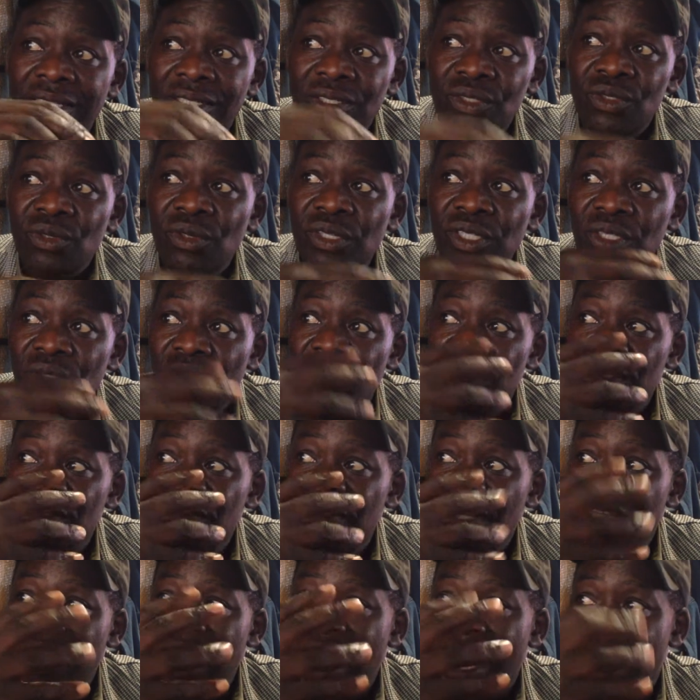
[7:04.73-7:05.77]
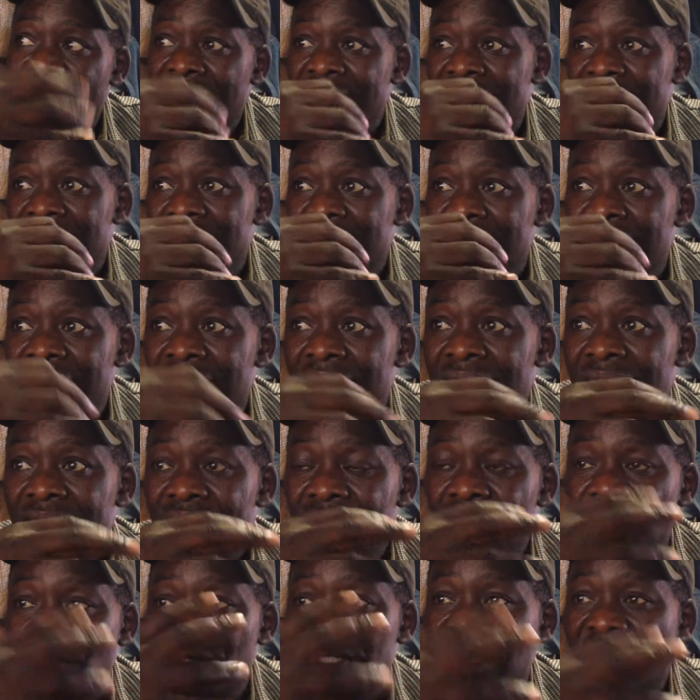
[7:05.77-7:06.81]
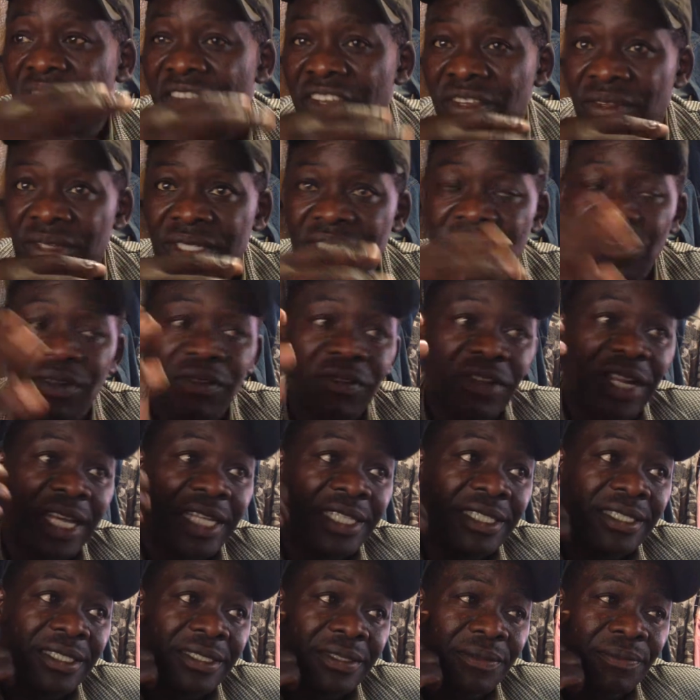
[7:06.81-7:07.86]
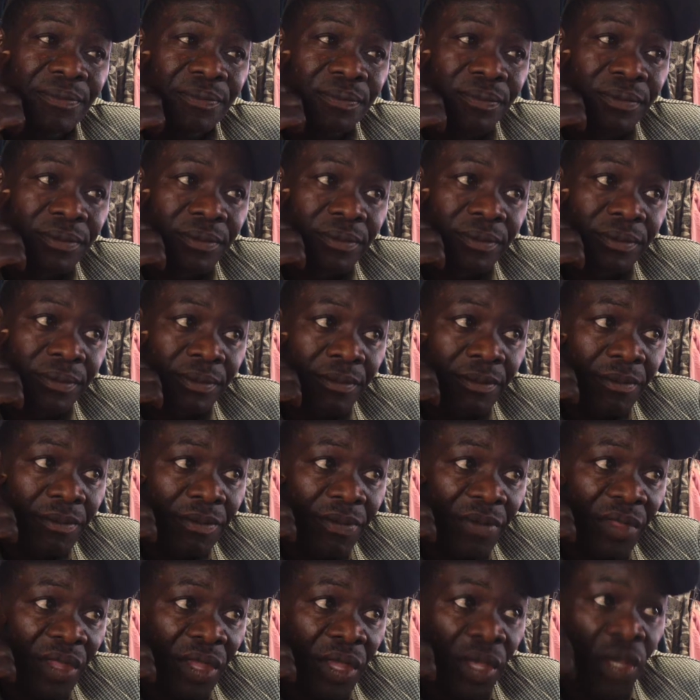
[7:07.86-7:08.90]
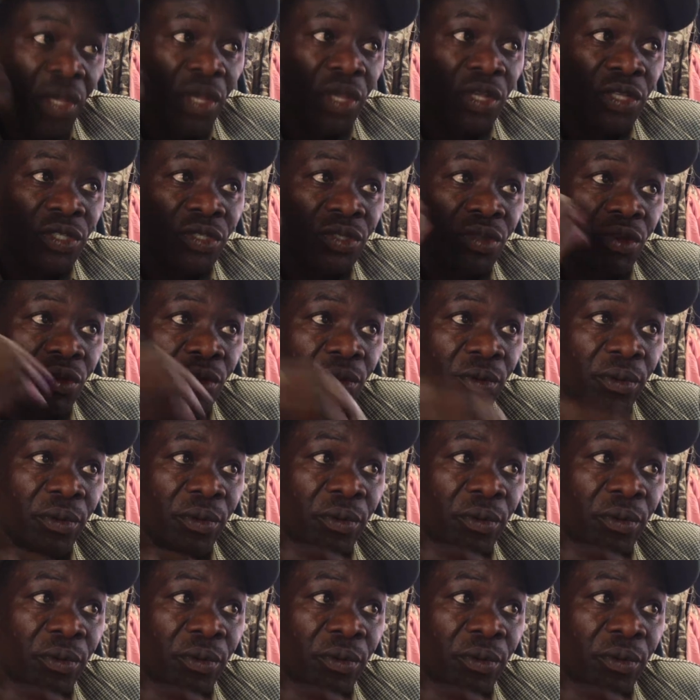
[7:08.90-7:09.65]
So it was very harsh. It, is, it was a violation of rights. So